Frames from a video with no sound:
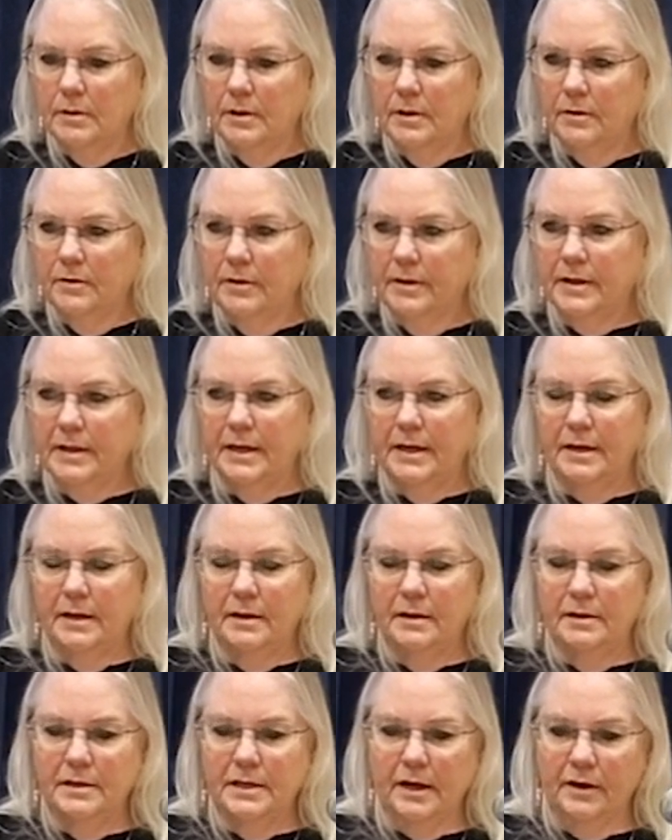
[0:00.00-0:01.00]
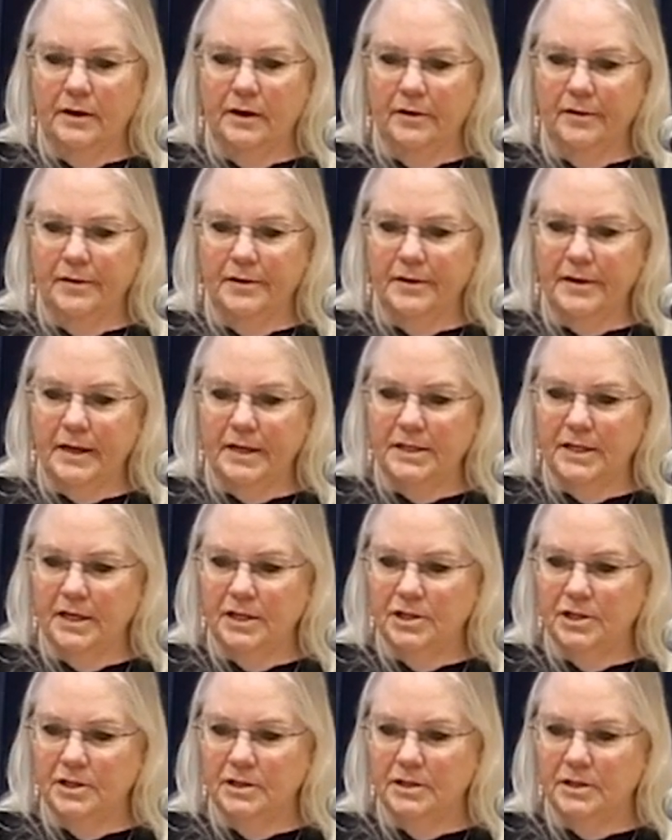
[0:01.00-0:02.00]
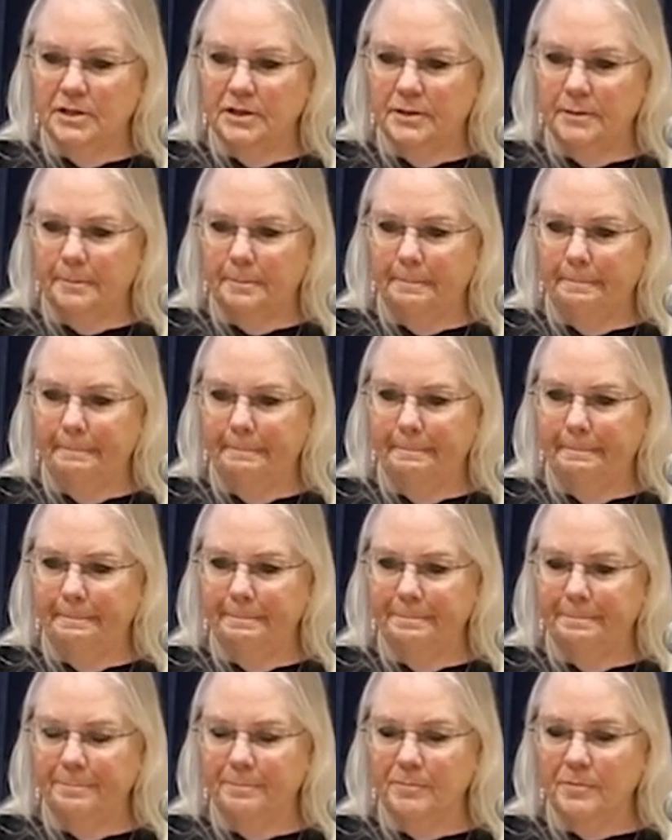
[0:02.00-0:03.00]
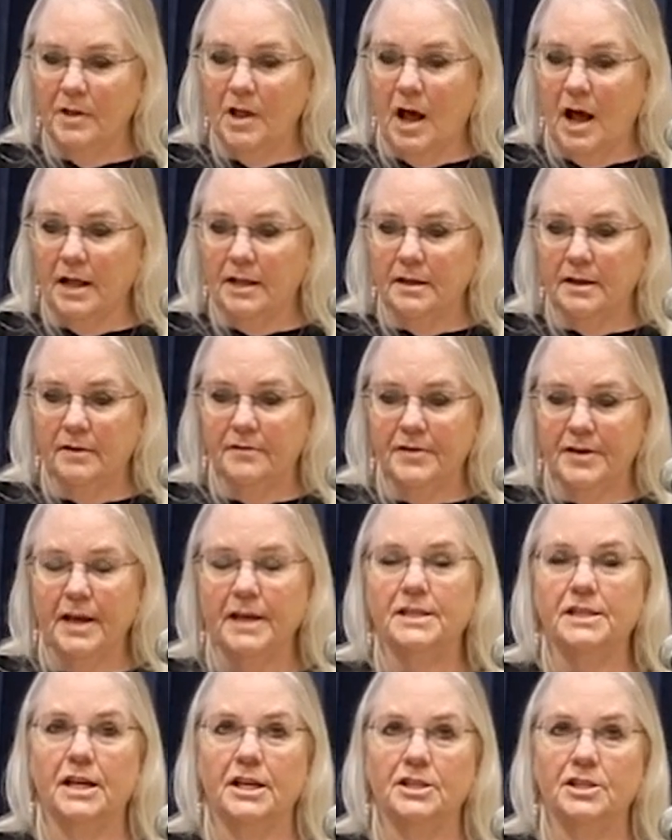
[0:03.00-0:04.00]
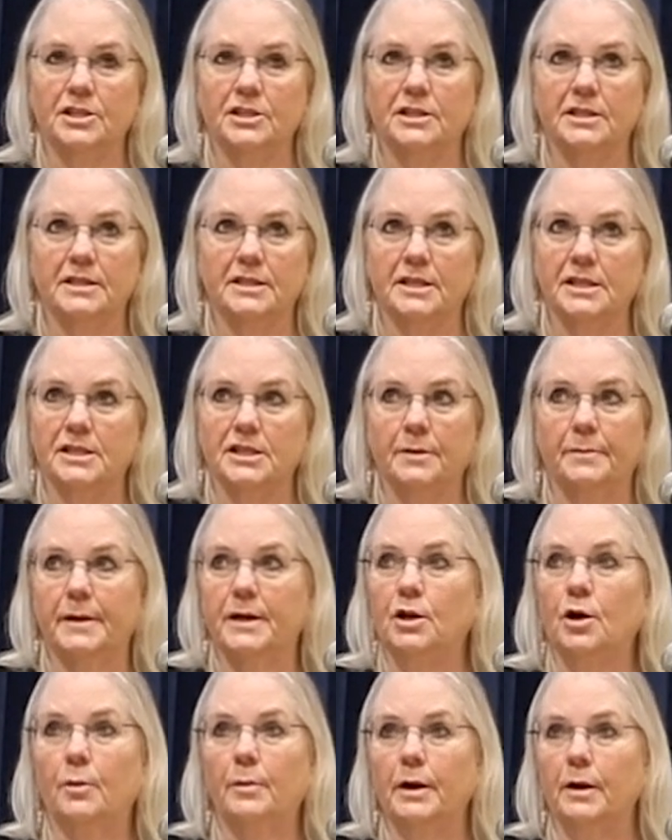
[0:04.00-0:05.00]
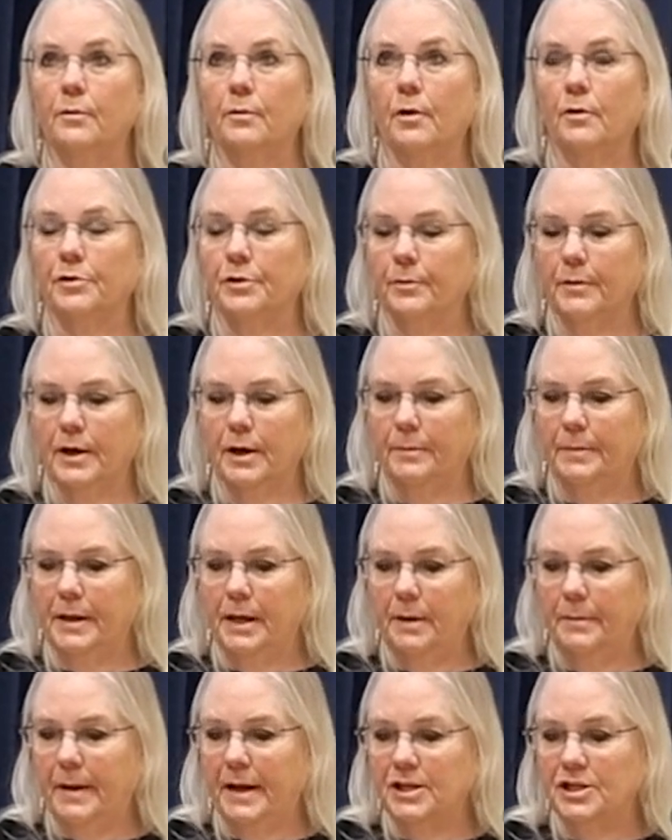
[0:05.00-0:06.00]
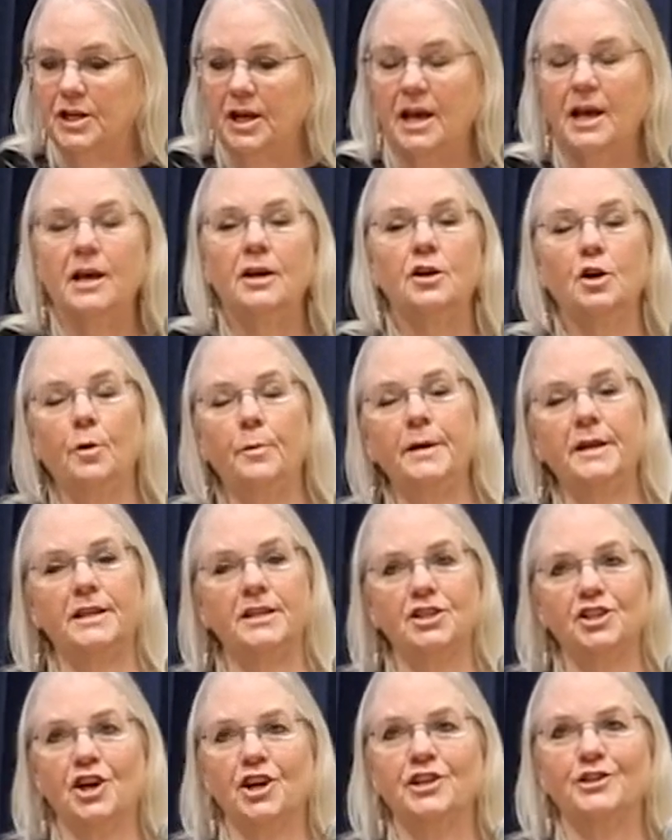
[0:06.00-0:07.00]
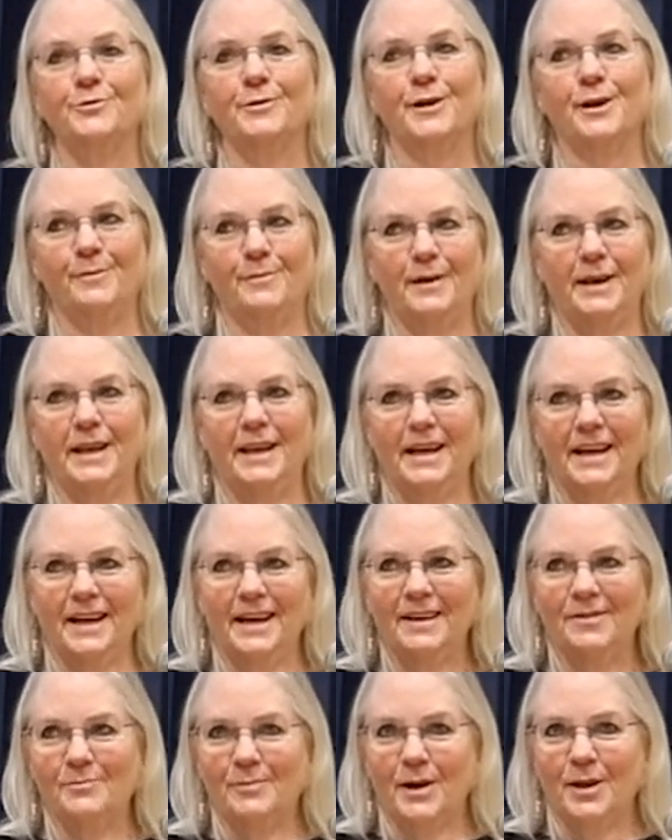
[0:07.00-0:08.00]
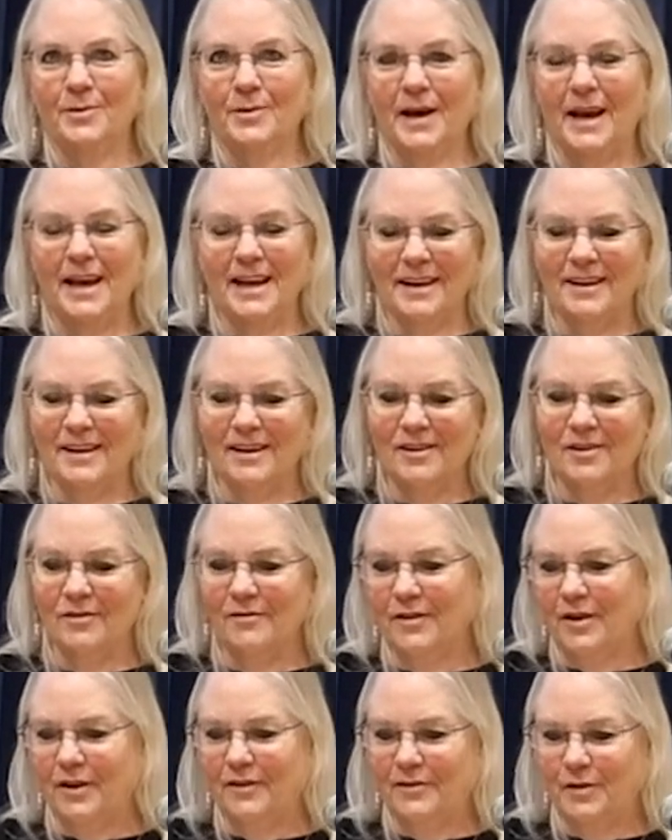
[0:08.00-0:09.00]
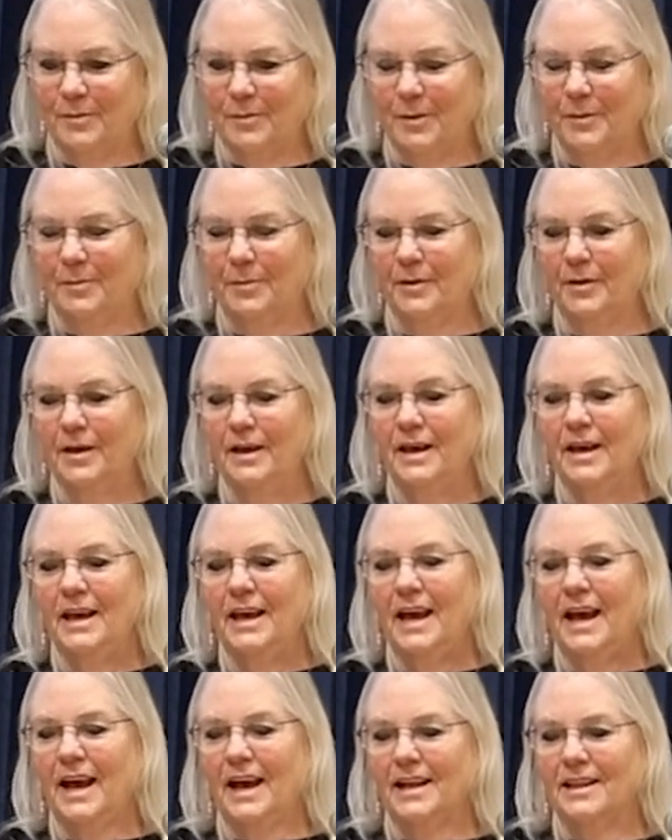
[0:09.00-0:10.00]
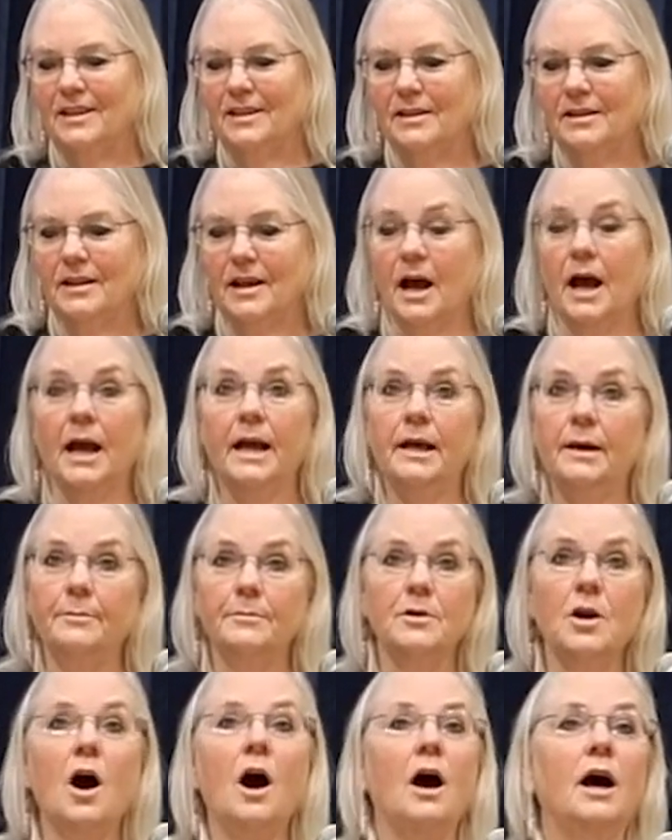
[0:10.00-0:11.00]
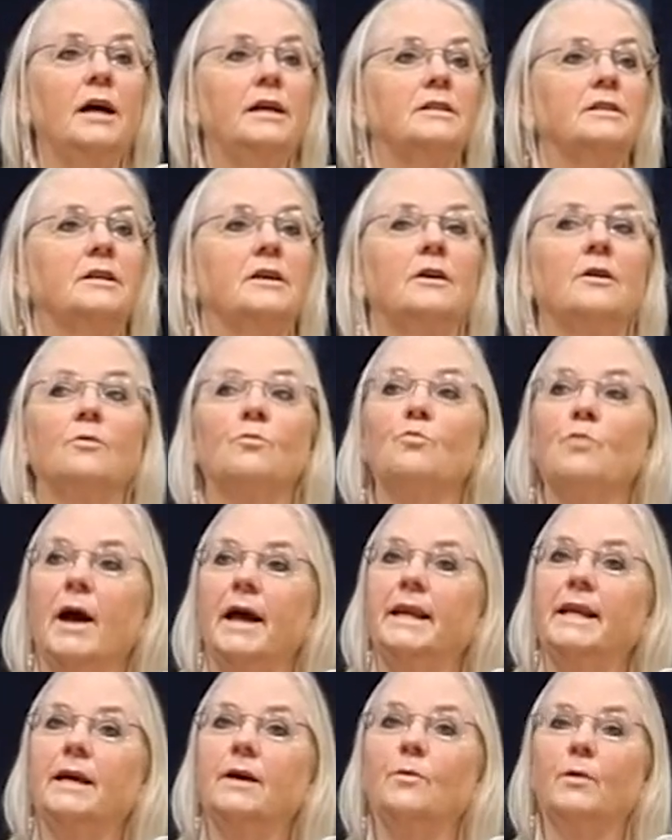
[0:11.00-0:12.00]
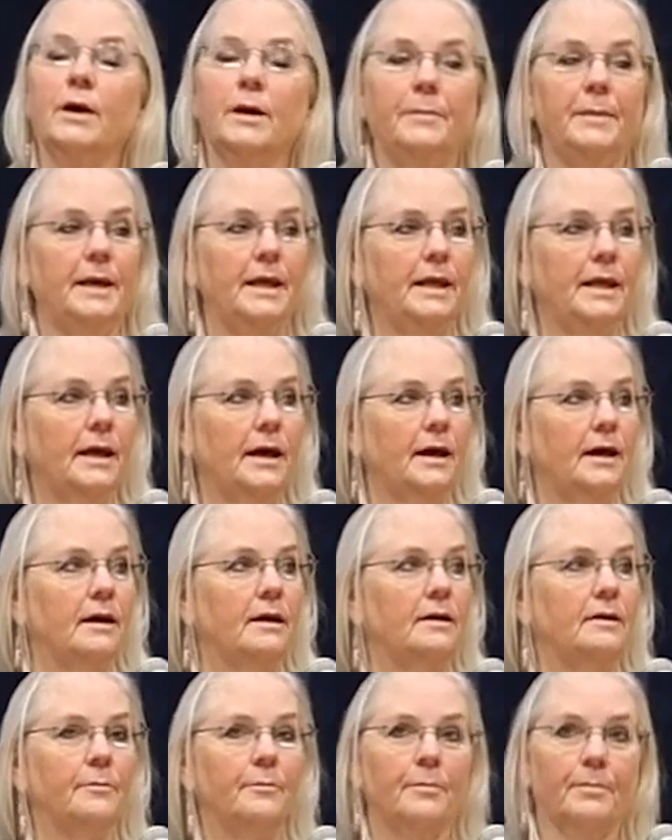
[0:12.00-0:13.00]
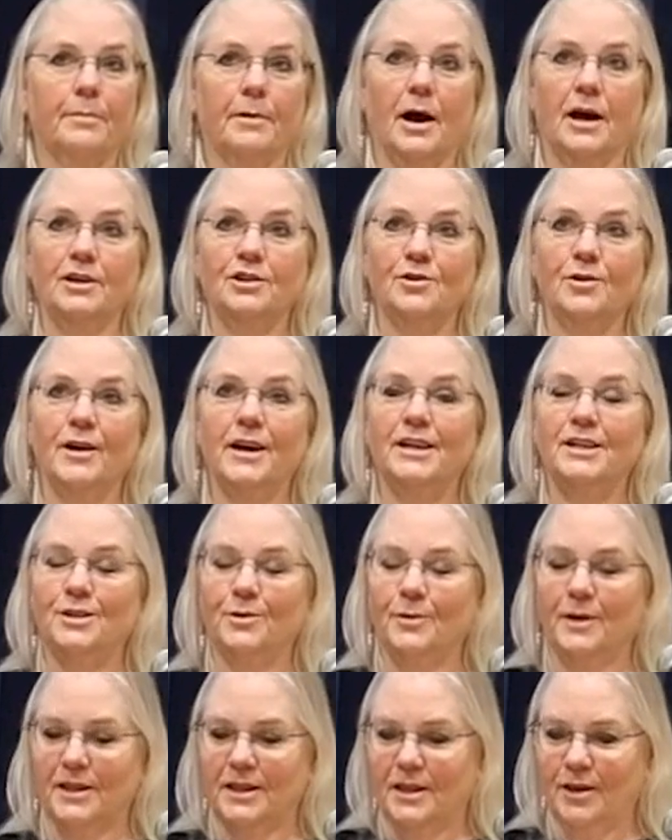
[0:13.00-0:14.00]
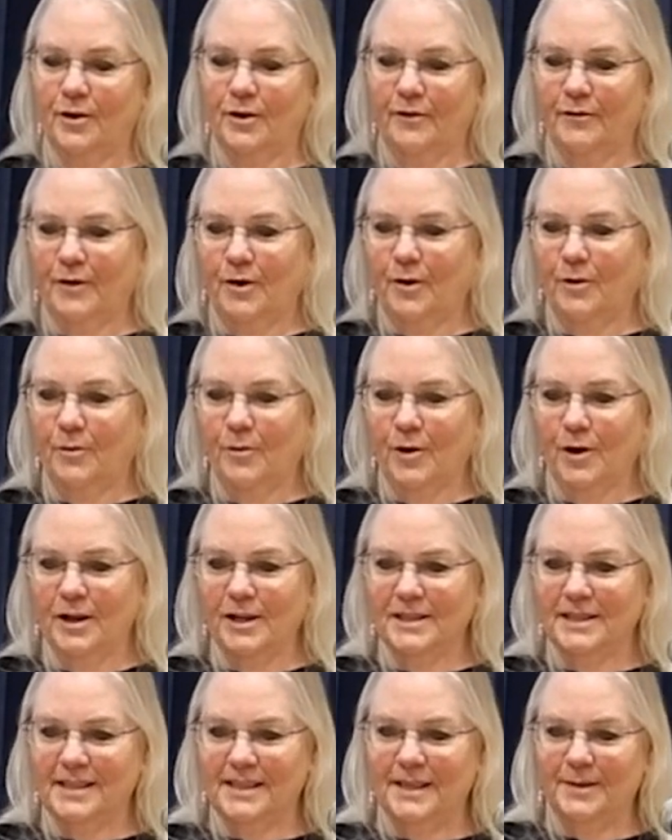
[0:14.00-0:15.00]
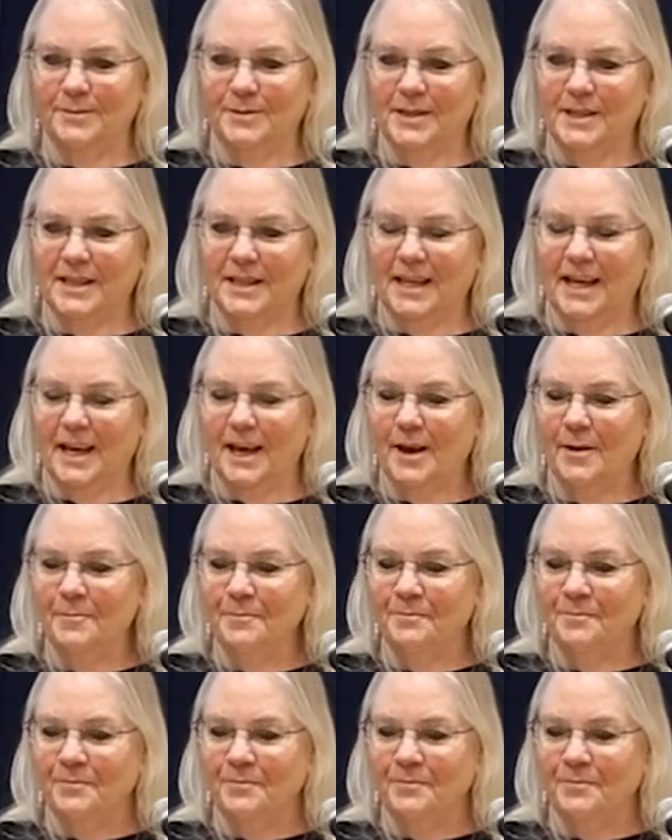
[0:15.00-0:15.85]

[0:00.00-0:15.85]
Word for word: you can see down here the citations. Lots of citations existed, but nobody wrote the Wikipedia page. Nobody's in charge of Wikipedia, by the way, or very few people. And I am not running Wikipedia, contrary to what the UFO world seems to think.